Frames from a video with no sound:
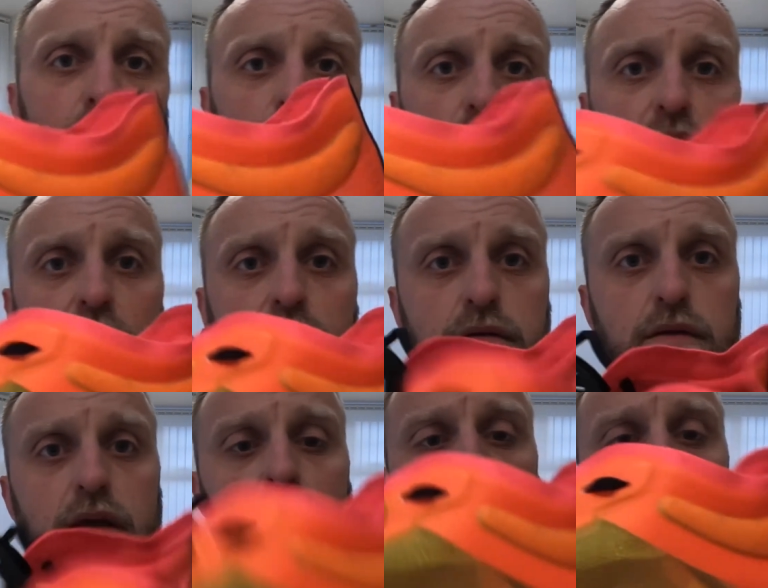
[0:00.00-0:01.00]
But again,
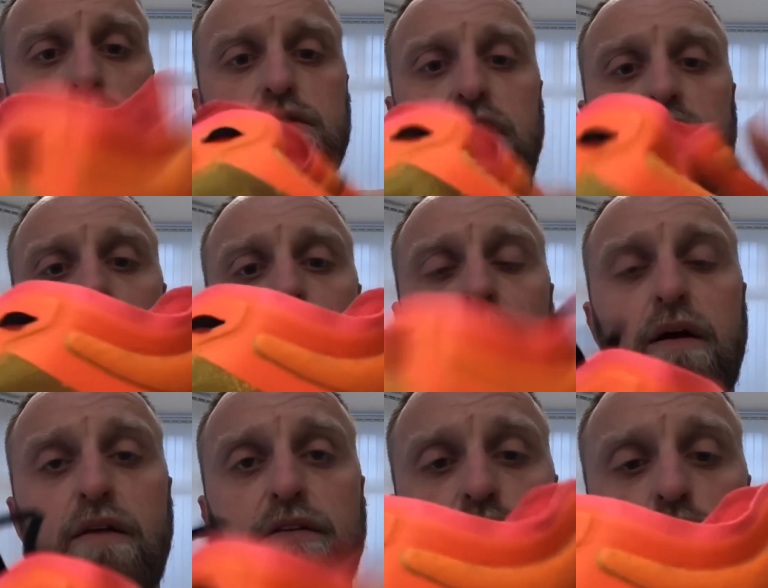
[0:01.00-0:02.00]
heel counter, a bit
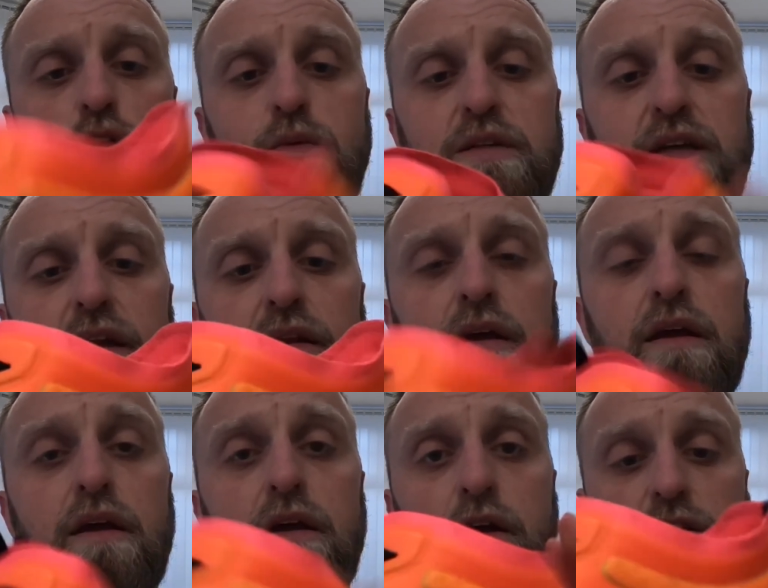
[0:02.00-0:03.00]
like the Takumi Sen,
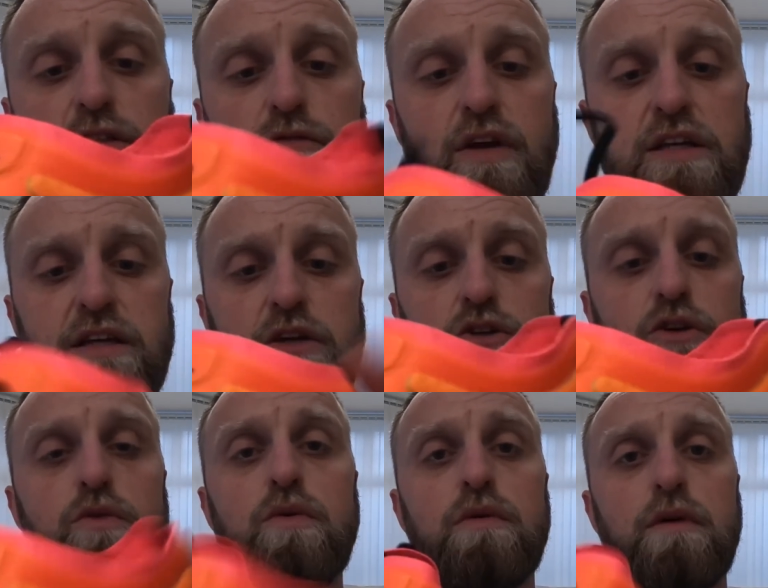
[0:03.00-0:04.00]
because it's a race day
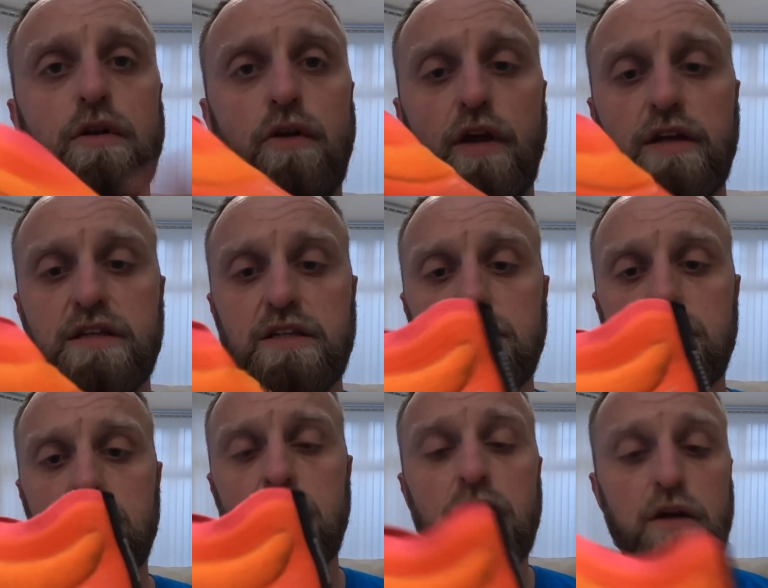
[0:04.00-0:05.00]
shoe,
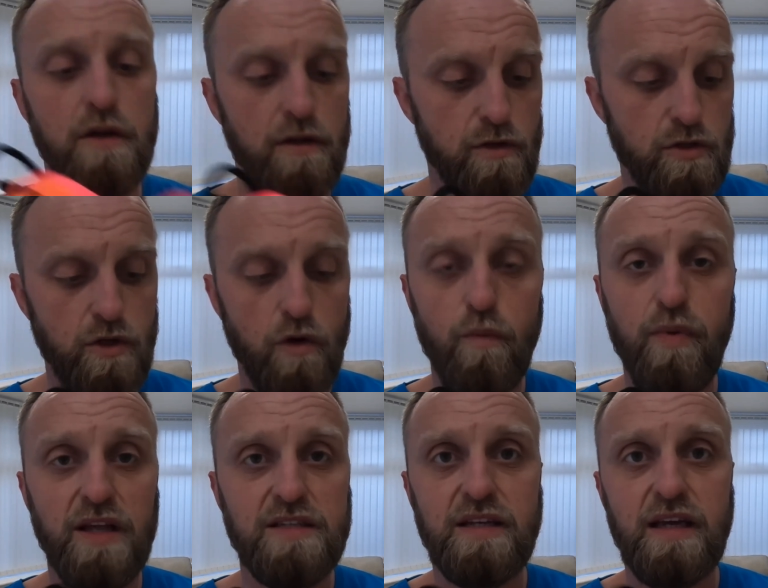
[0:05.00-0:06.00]
non-existent. There's no
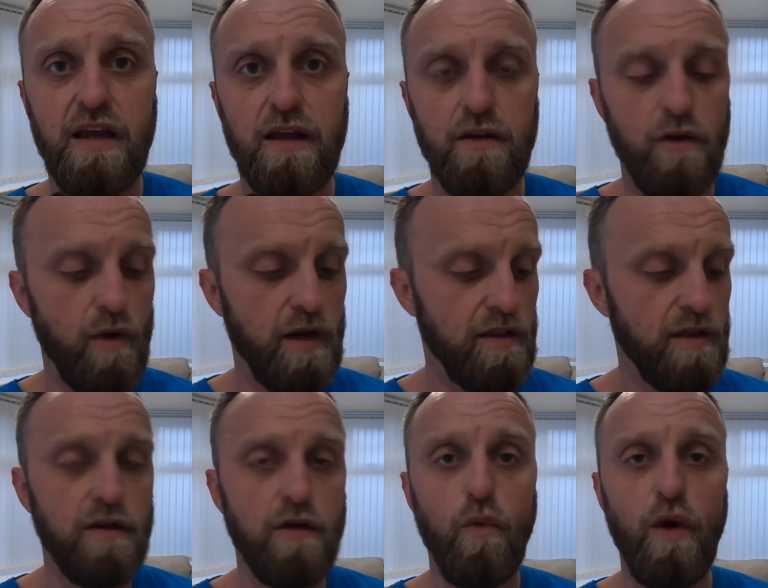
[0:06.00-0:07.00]
plastic, no
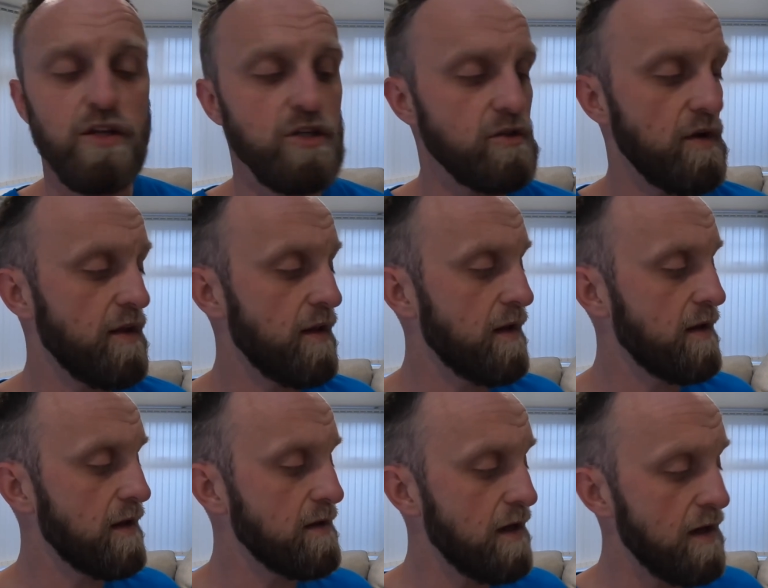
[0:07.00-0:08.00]
anything, no wedges or anything
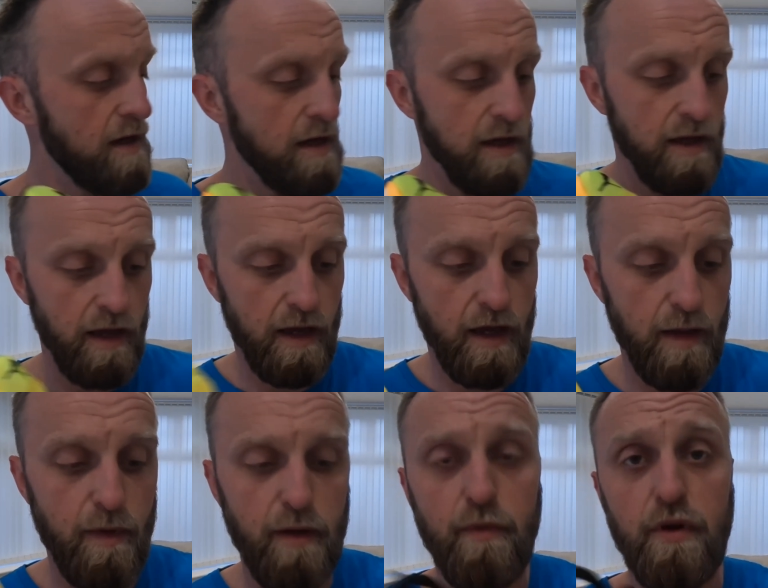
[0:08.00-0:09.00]
in there.
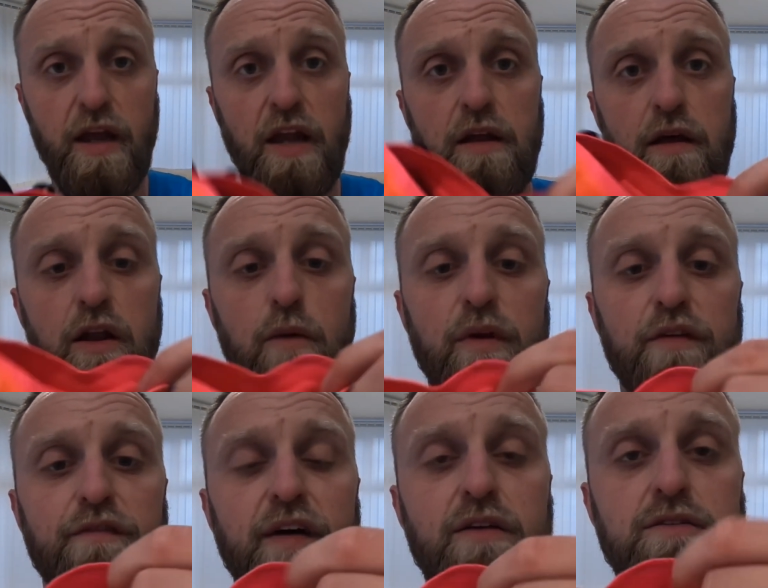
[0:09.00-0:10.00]
But again, a little bit of
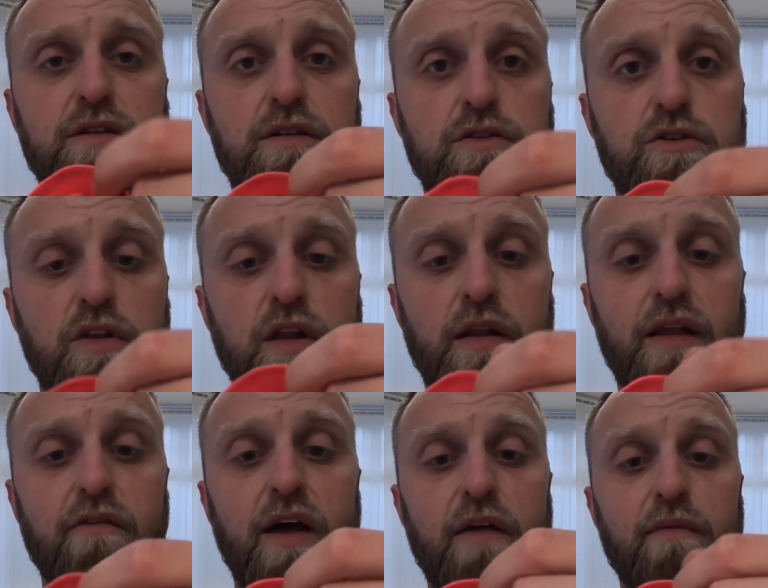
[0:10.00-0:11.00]
felt just on the
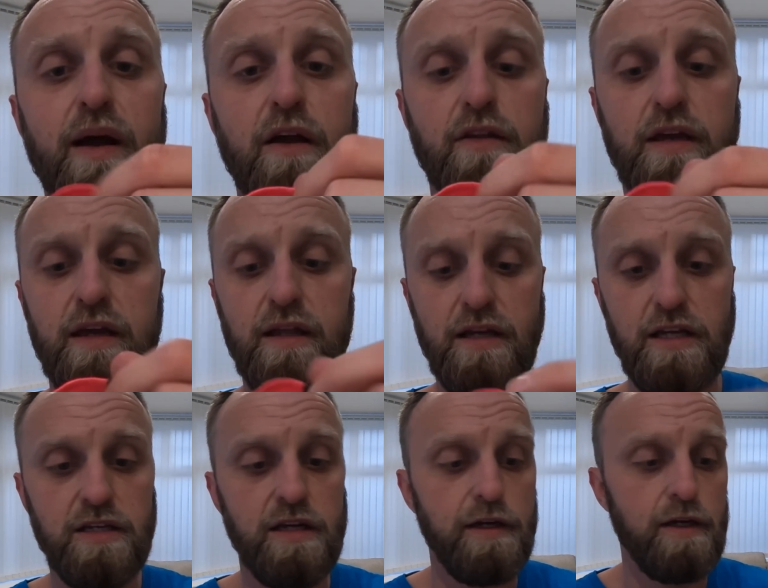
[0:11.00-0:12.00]
right back of the
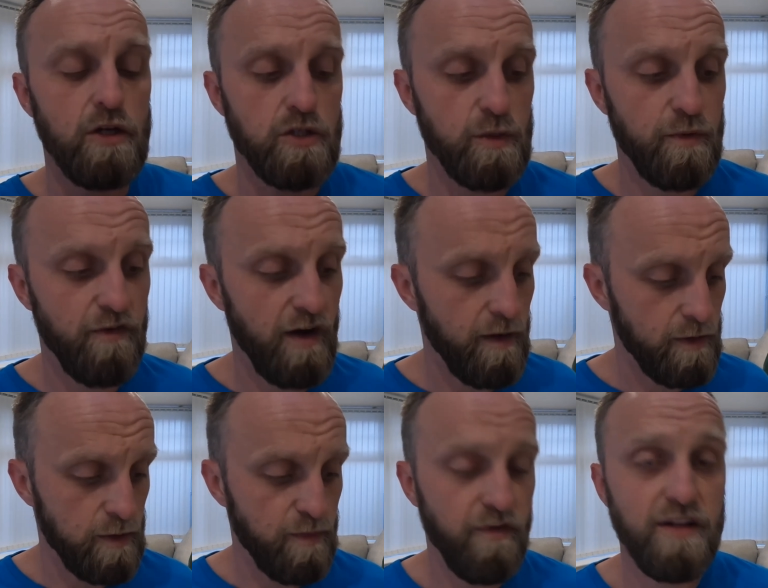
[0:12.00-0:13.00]
Achilles to
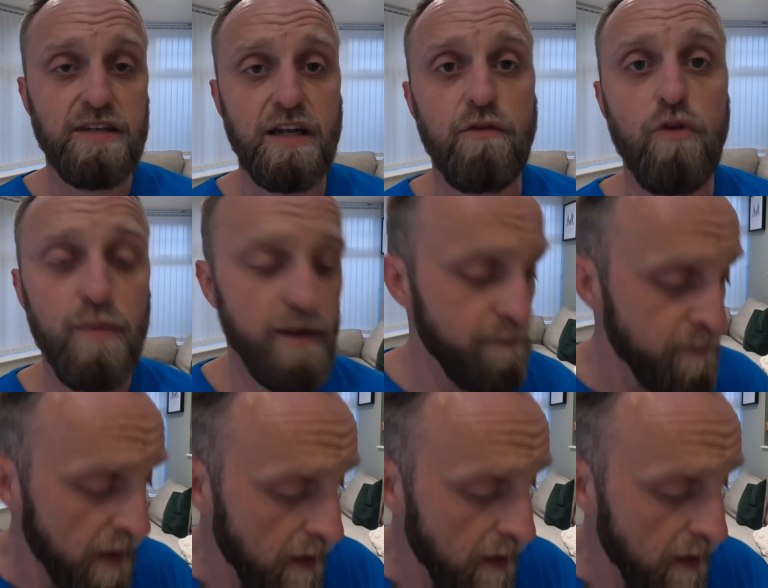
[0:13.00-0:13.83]
prevent any rubbing.